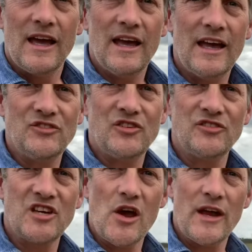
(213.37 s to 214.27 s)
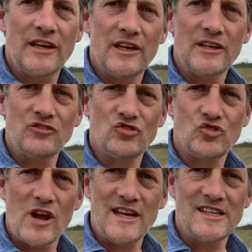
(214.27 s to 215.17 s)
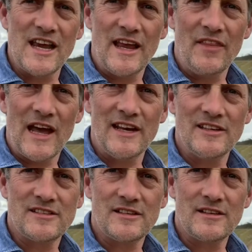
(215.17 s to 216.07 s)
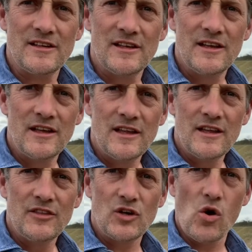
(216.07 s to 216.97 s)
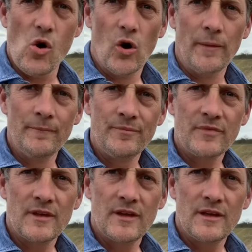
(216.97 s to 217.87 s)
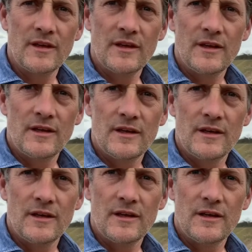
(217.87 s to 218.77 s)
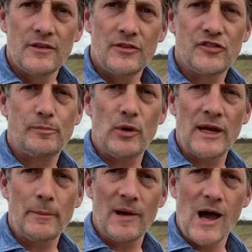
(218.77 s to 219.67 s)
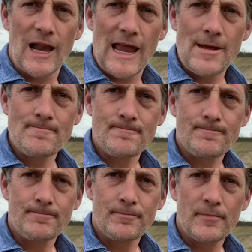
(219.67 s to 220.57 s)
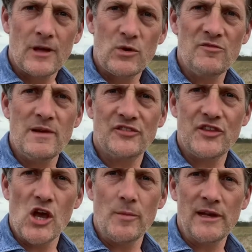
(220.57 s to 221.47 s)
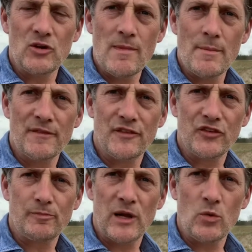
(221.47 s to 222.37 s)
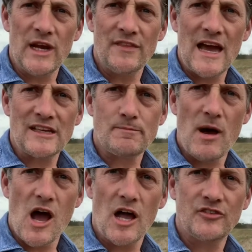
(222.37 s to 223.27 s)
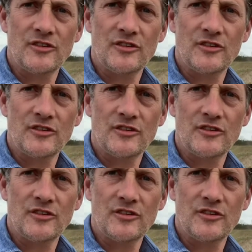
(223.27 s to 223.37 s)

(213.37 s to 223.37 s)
It's just going straight in. That is the corn, the spring barley. We've missed the opening, remember, for the spring wheat. That's passed.